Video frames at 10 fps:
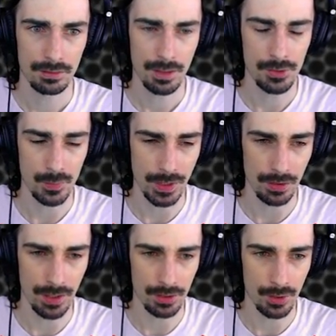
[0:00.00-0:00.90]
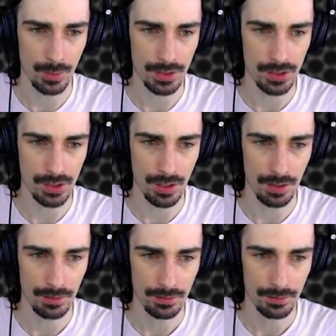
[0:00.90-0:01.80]
That was weird, I don't know what I just
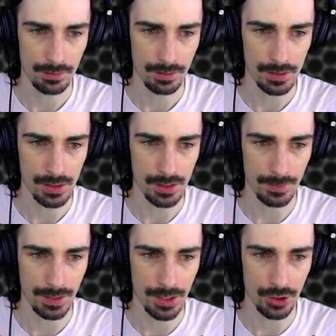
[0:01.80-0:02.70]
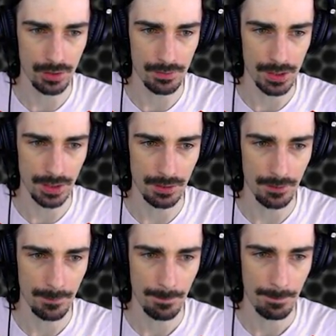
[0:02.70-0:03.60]
saw. I saw something I shouldn't have seen.